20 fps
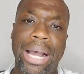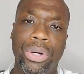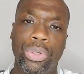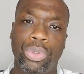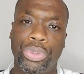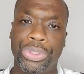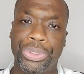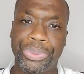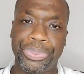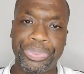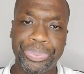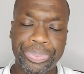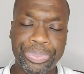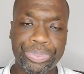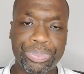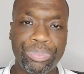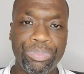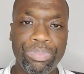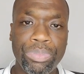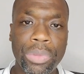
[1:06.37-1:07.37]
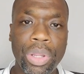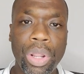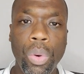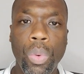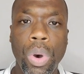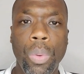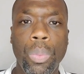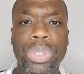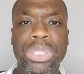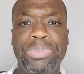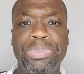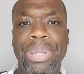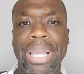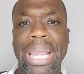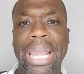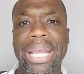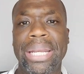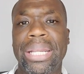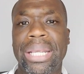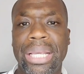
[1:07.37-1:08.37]
out what was
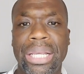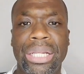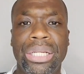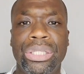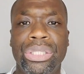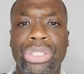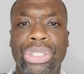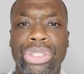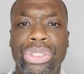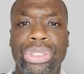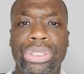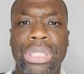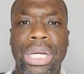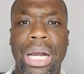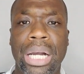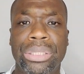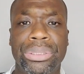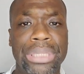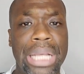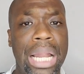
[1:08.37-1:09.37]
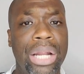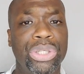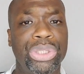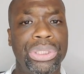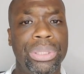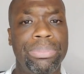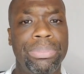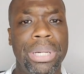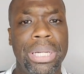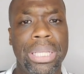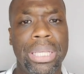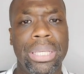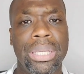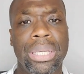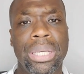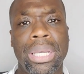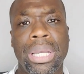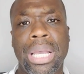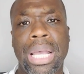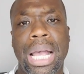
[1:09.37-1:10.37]
paid in scholarship
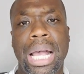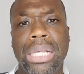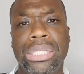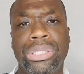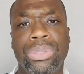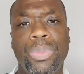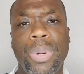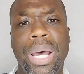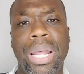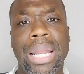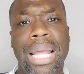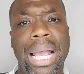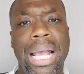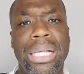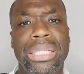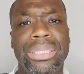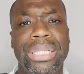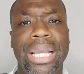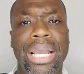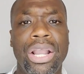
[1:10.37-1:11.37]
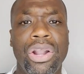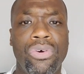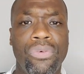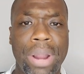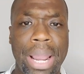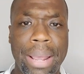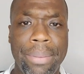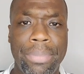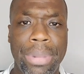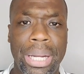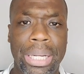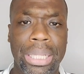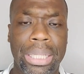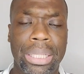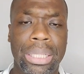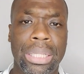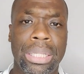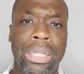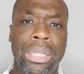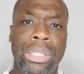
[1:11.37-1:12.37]
money as well as in grant
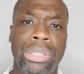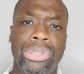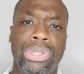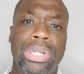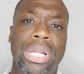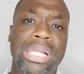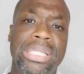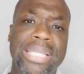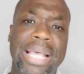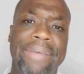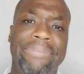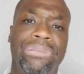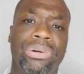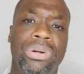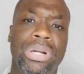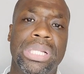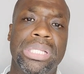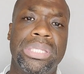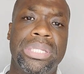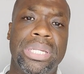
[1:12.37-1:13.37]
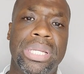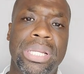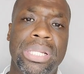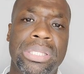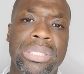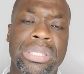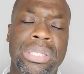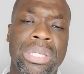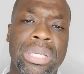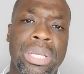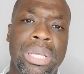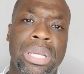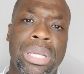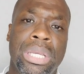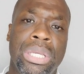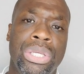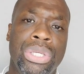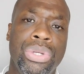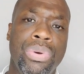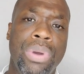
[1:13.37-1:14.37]
money. So let's say, for instance,
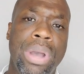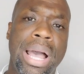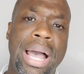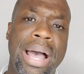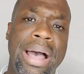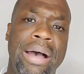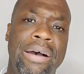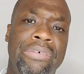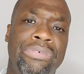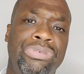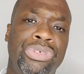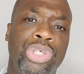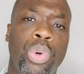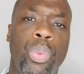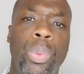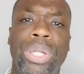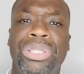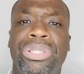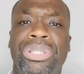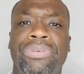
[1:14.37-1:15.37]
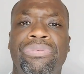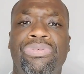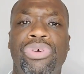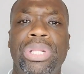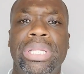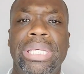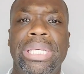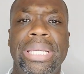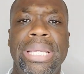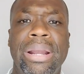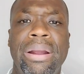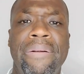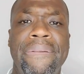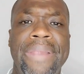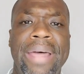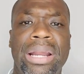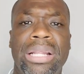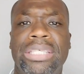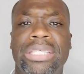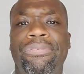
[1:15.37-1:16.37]
you have tuition for the year
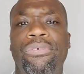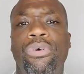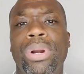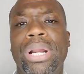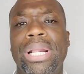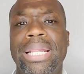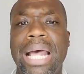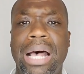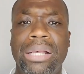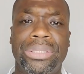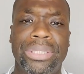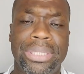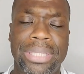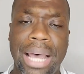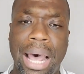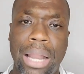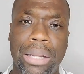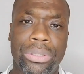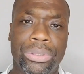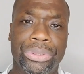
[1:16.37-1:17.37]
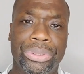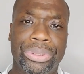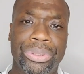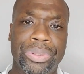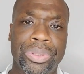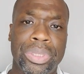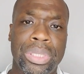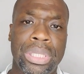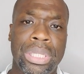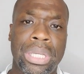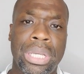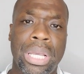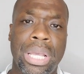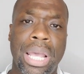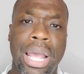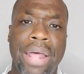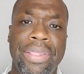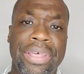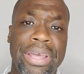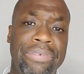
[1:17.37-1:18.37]
that is
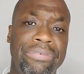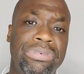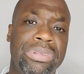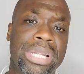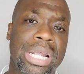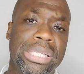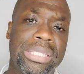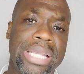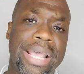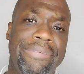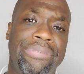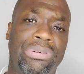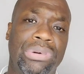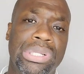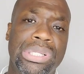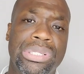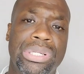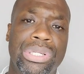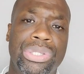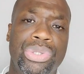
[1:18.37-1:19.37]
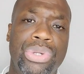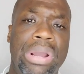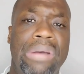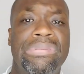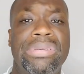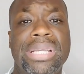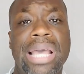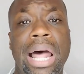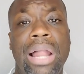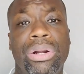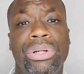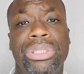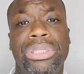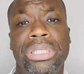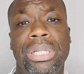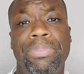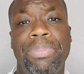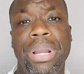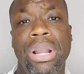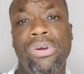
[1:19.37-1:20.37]
$40,000. And then let's say, for instance, you have
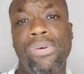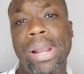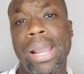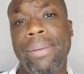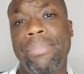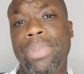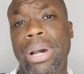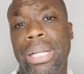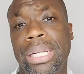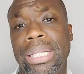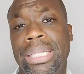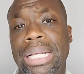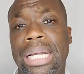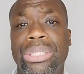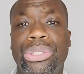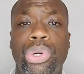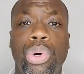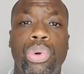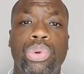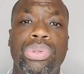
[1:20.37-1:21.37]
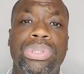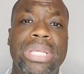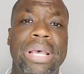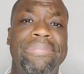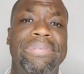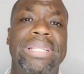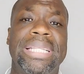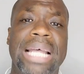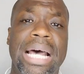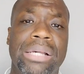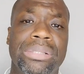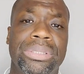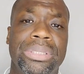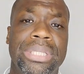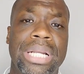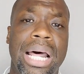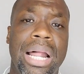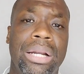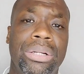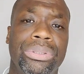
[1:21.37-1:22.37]
scholarship and grant money that totals
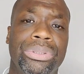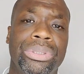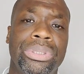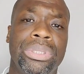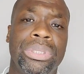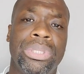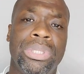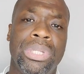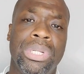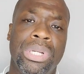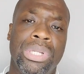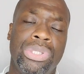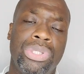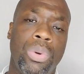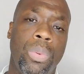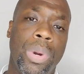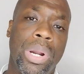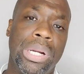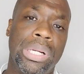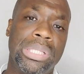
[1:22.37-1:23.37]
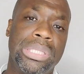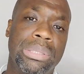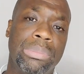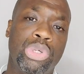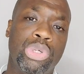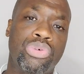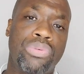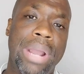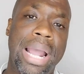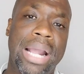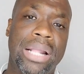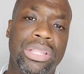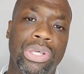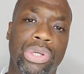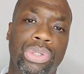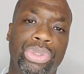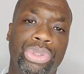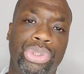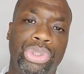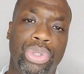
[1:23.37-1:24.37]
$7,000. So we're going to subtract
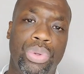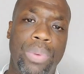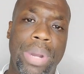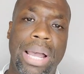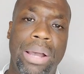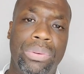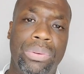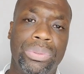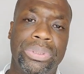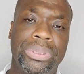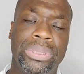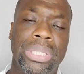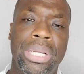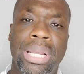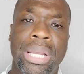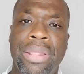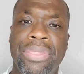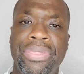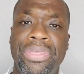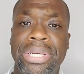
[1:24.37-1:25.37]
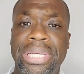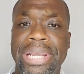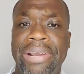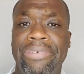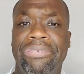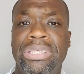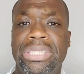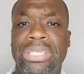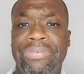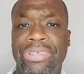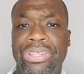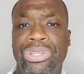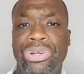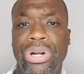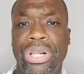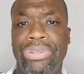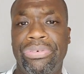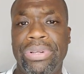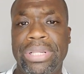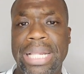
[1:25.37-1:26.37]
those two out. The difference of the
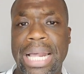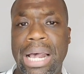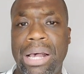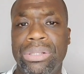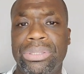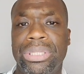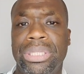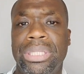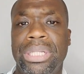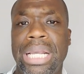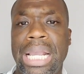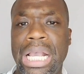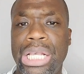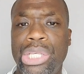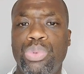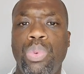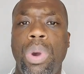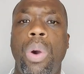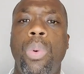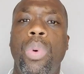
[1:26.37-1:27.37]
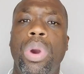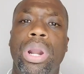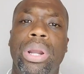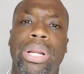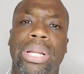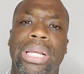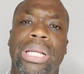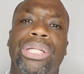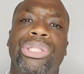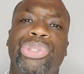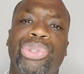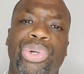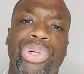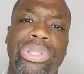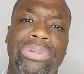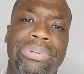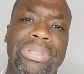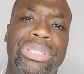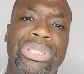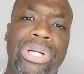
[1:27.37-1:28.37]
$33,000 is what we're going to enter
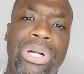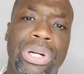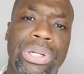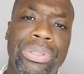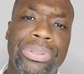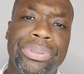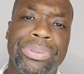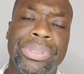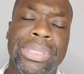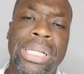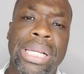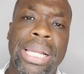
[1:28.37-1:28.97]
on the return.